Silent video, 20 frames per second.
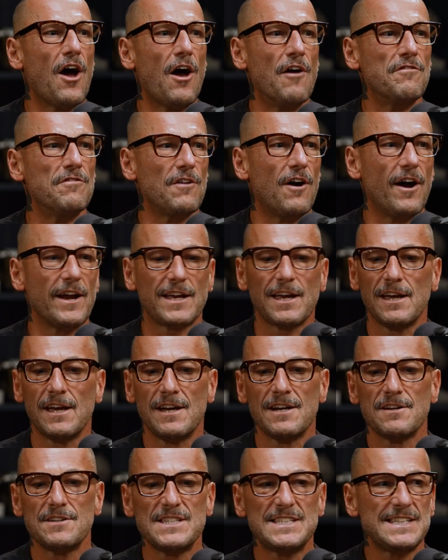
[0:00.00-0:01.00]
of like
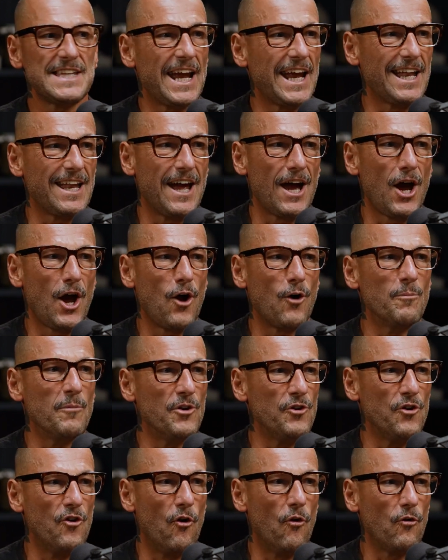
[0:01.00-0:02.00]
staying at home
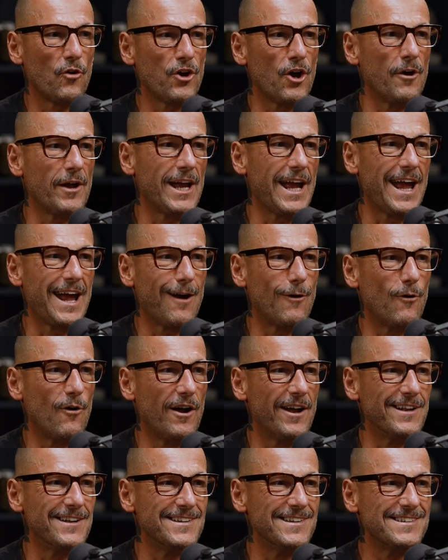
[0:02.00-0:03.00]
and not going
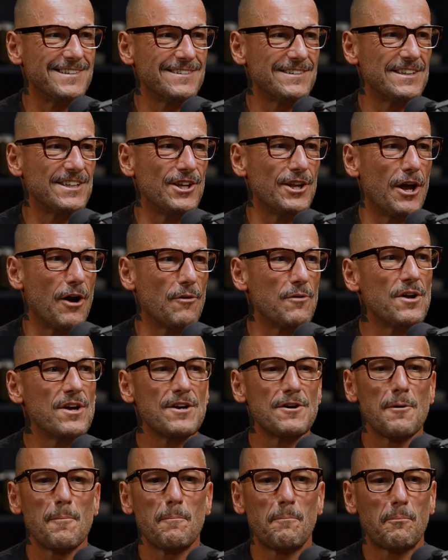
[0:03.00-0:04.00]
out and, you know,
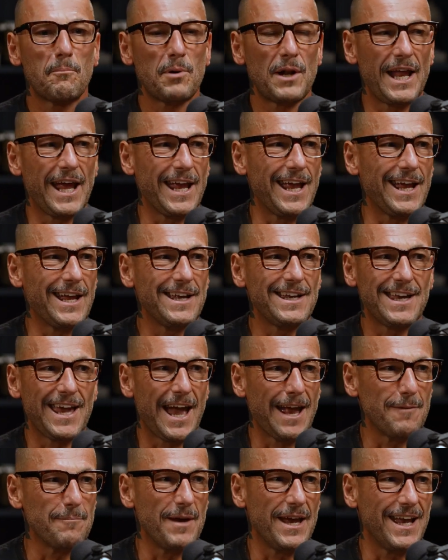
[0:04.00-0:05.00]
playing
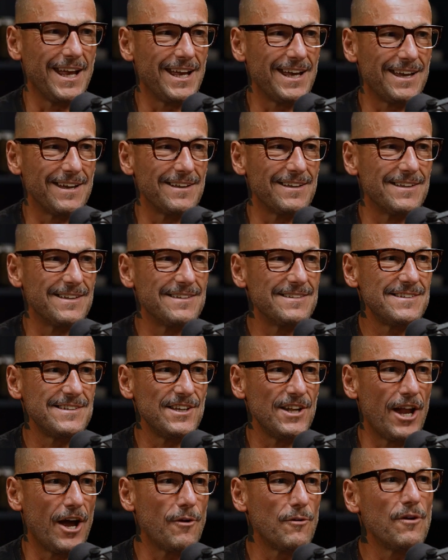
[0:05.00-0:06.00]
gaming. And,
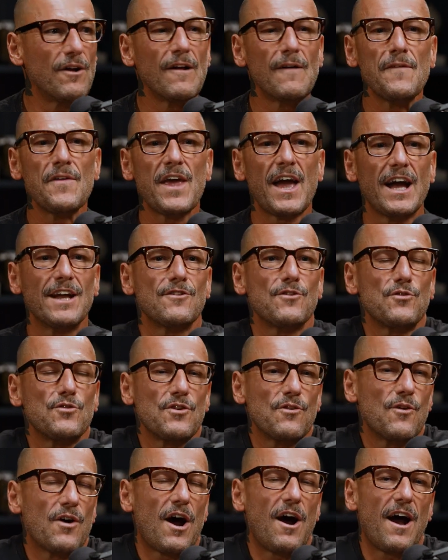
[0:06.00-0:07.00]
you know,
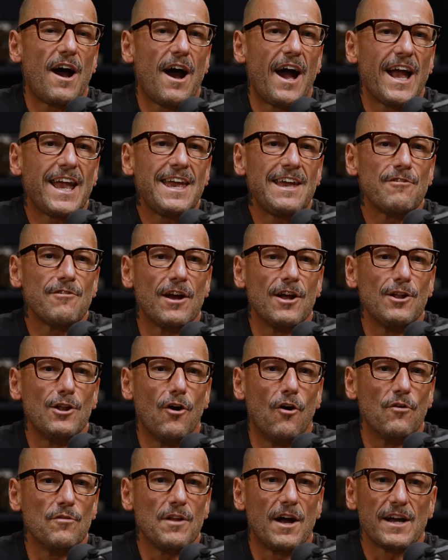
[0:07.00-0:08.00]
I hear it a
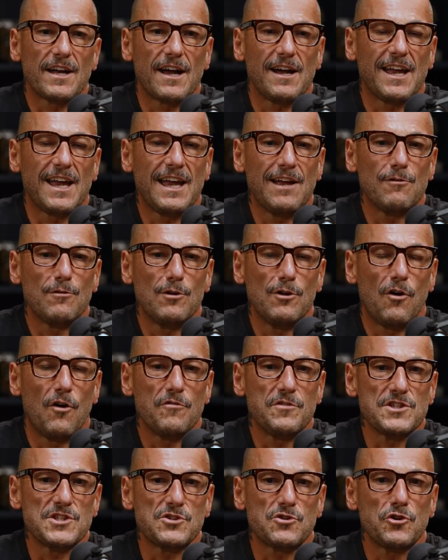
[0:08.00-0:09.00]
lot. Like I hear a lot
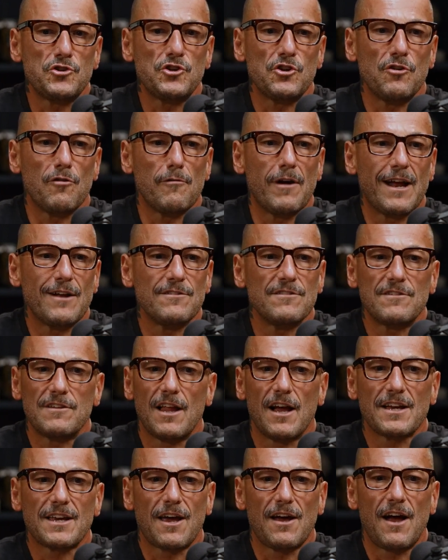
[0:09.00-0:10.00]
of discussion around
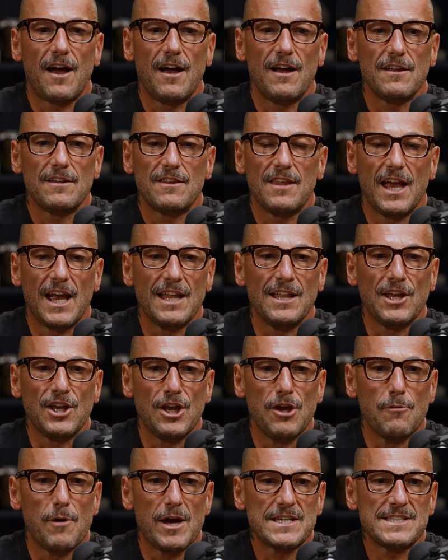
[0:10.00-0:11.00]
like in the
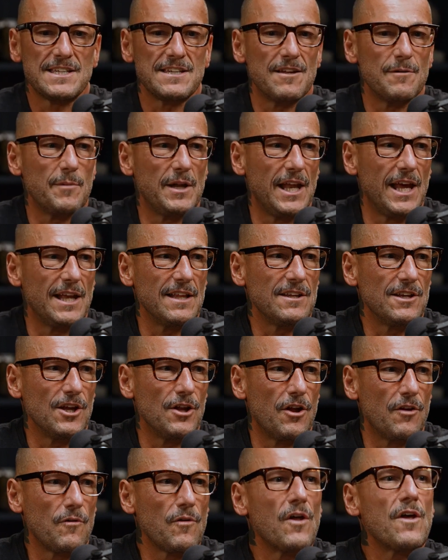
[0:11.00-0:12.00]
US at the minute, you
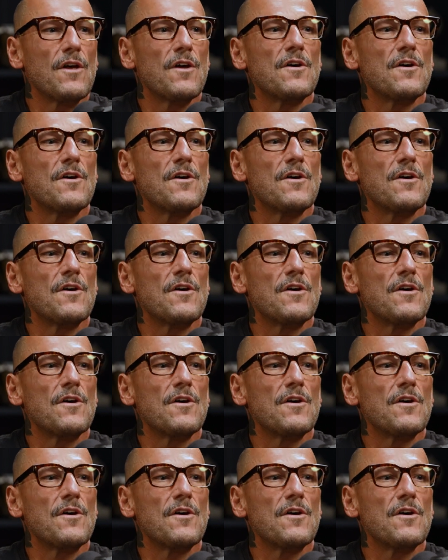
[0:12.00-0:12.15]
know,